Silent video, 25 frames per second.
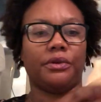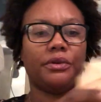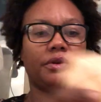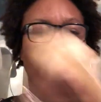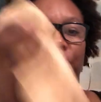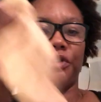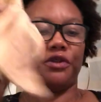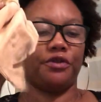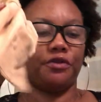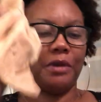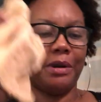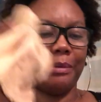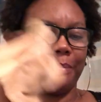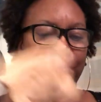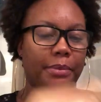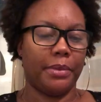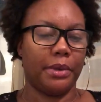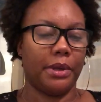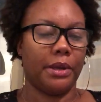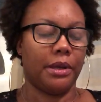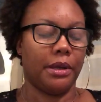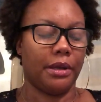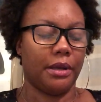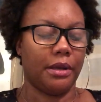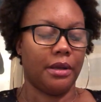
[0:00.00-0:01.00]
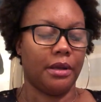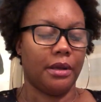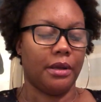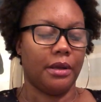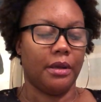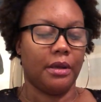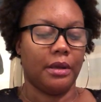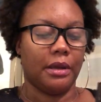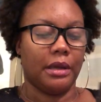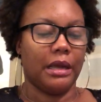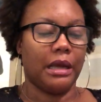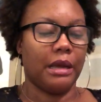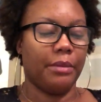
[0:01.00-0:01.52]
strap,
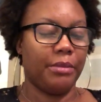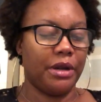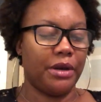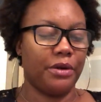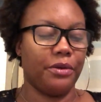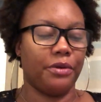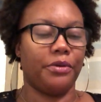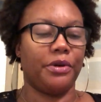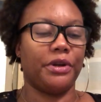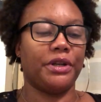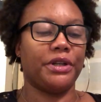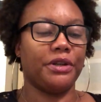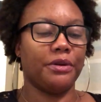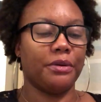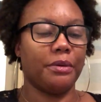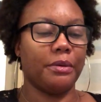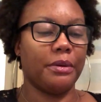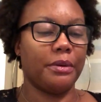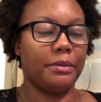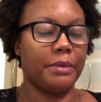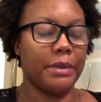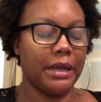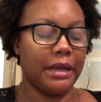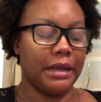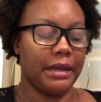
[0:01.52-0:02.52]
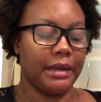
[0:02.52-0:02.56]
I mean original